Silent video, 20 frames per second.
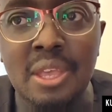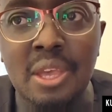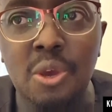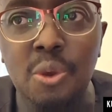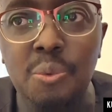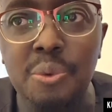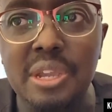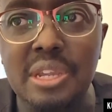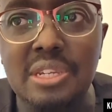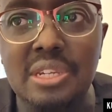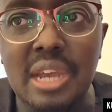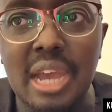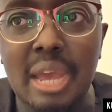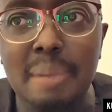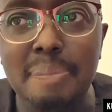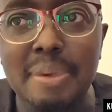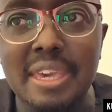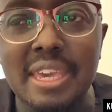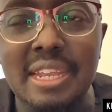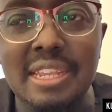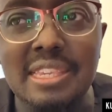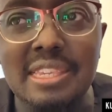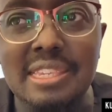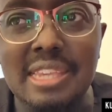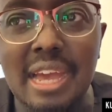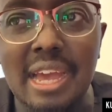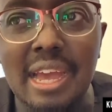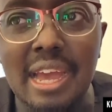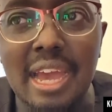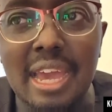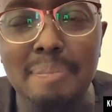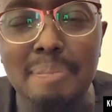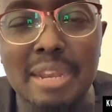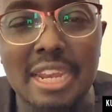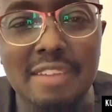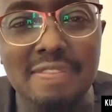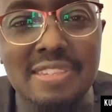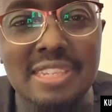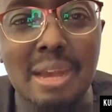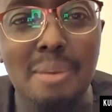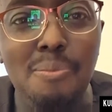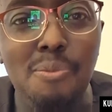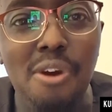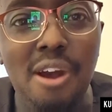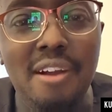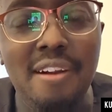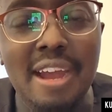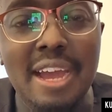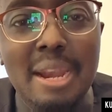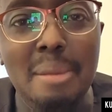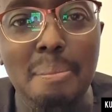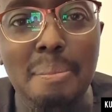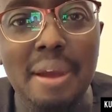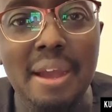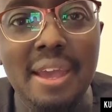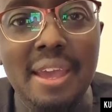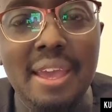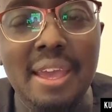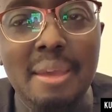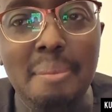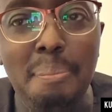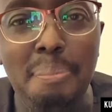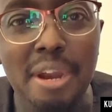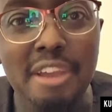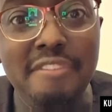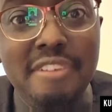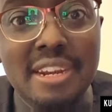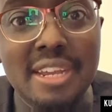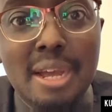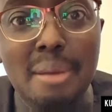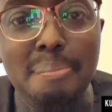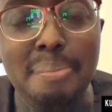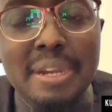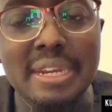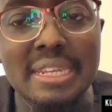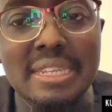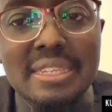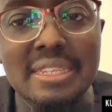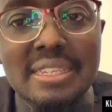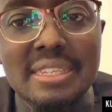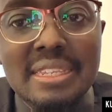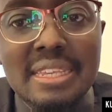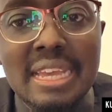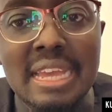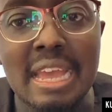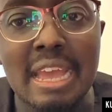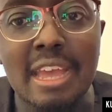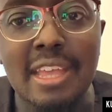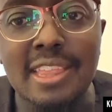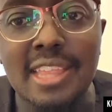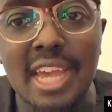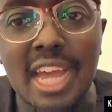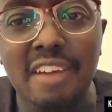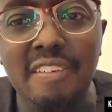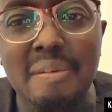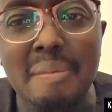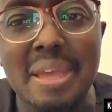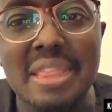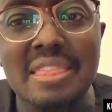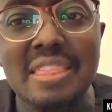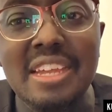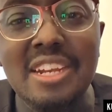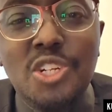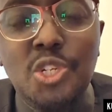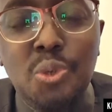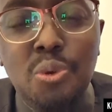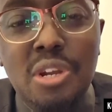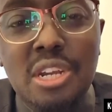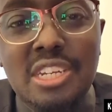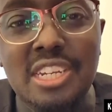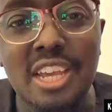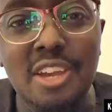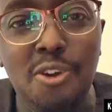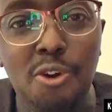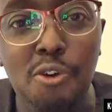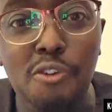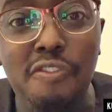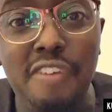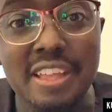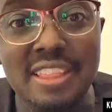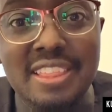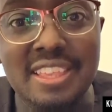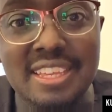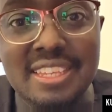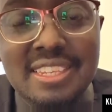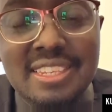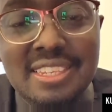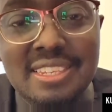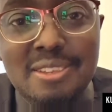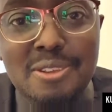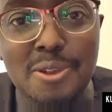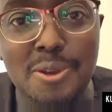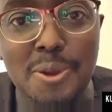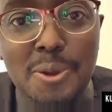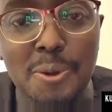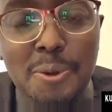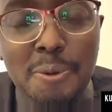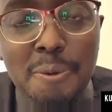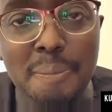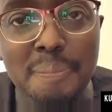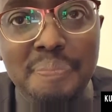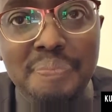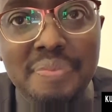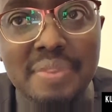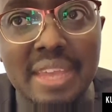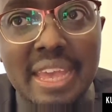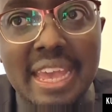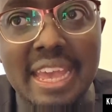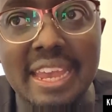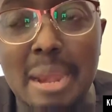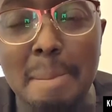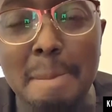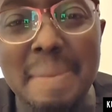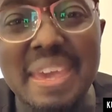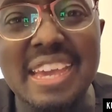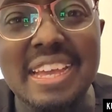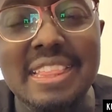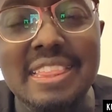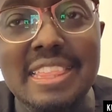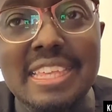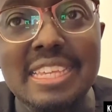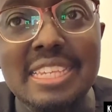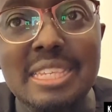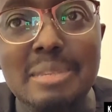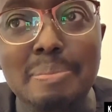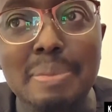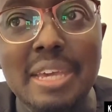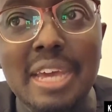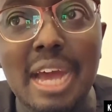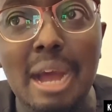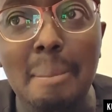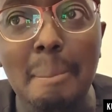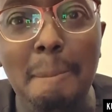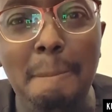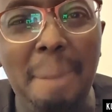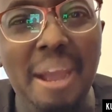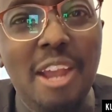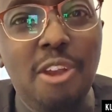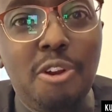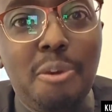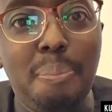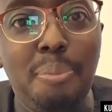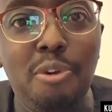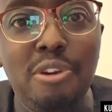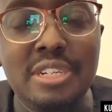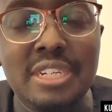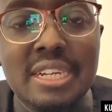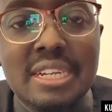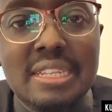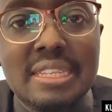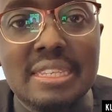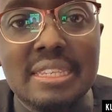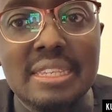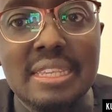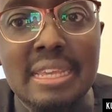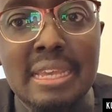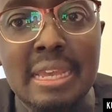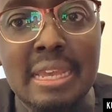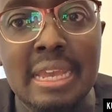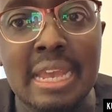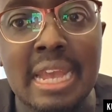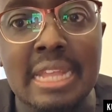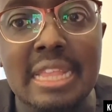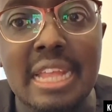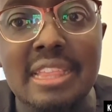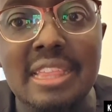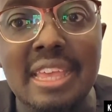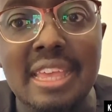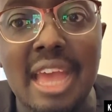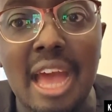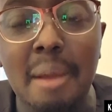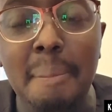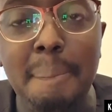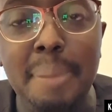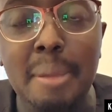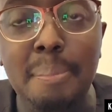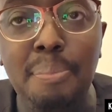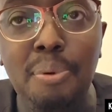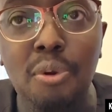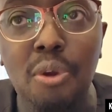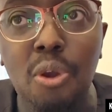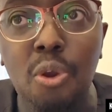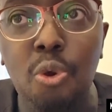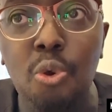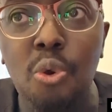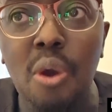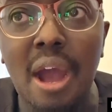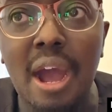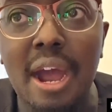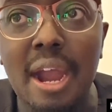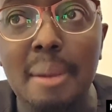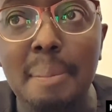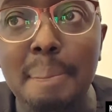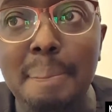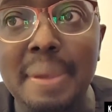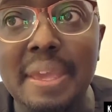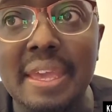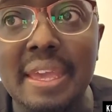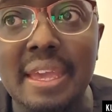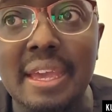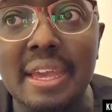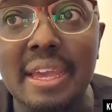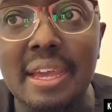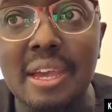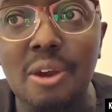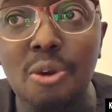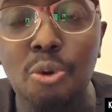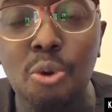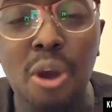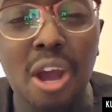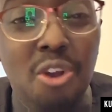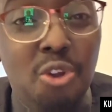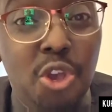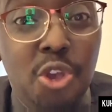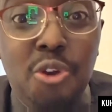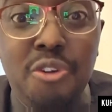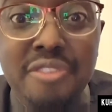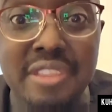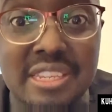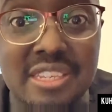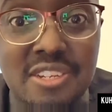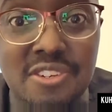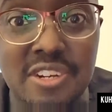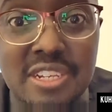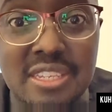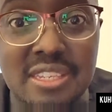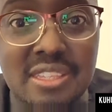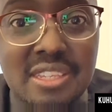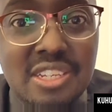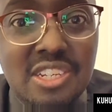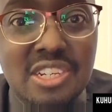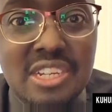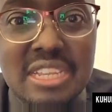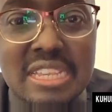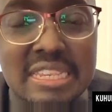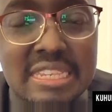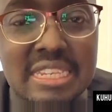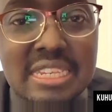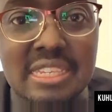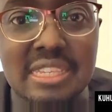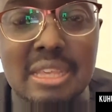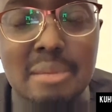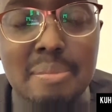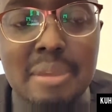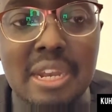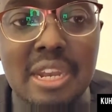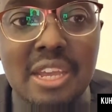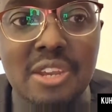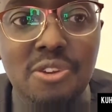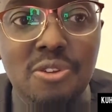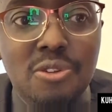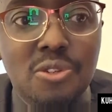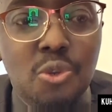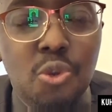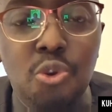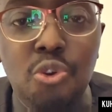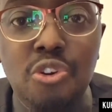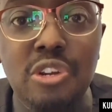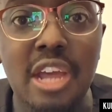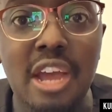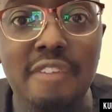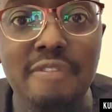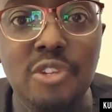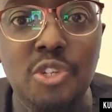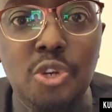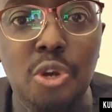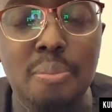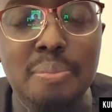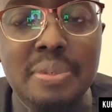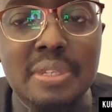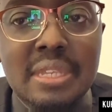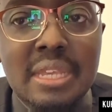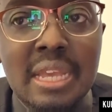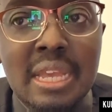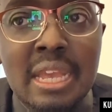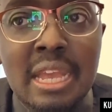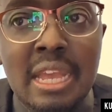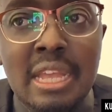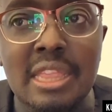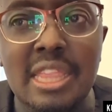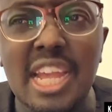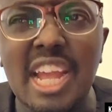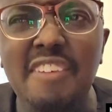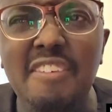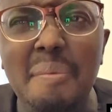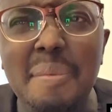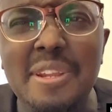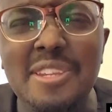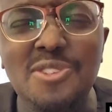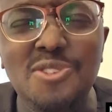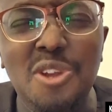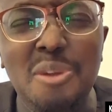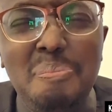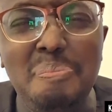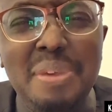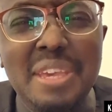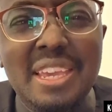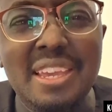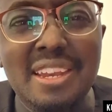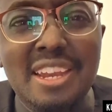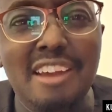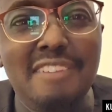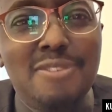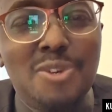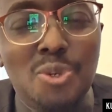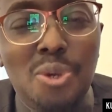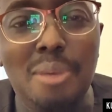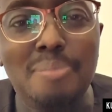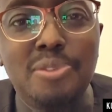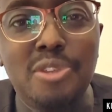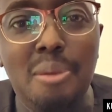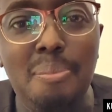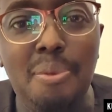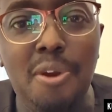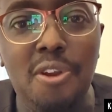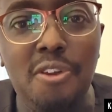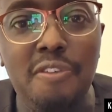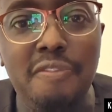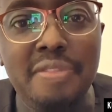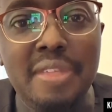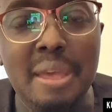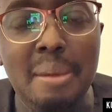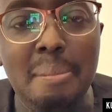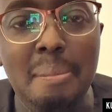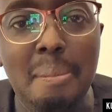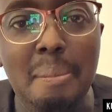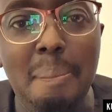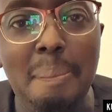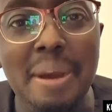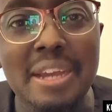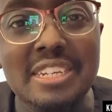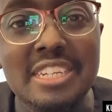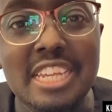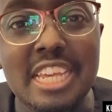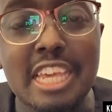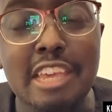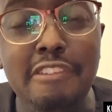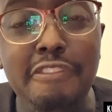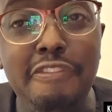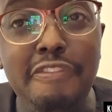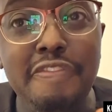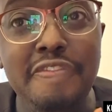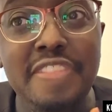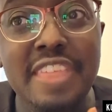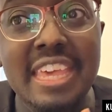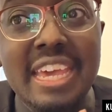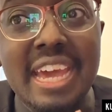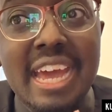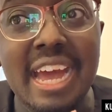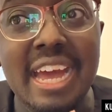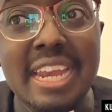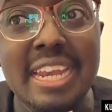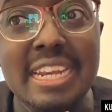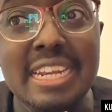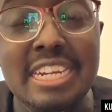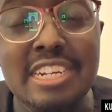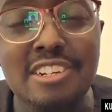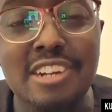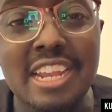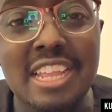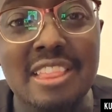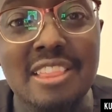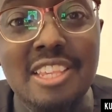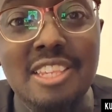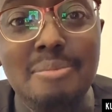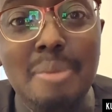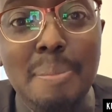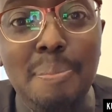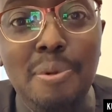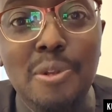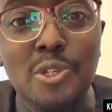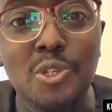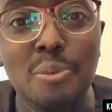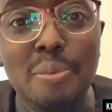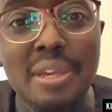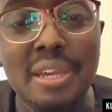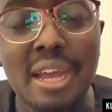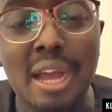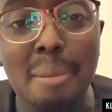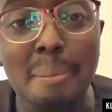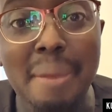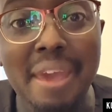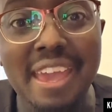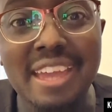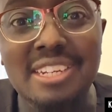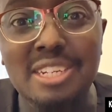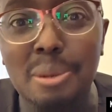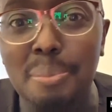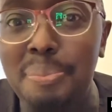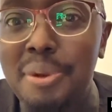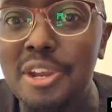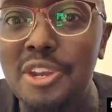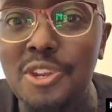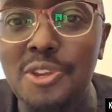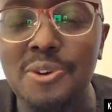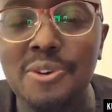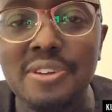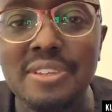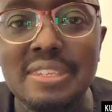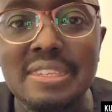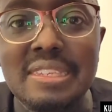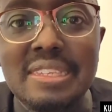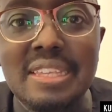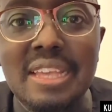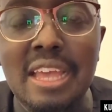which I believe some were run by private companies. The government then should take over this, and make this become pilot projects, that the young people who are going on the streets, the Gen Zs, the millennials, who do not have jobs, the government is not big enough to absorb all of them. But if they can train these people to become entrepreneurs,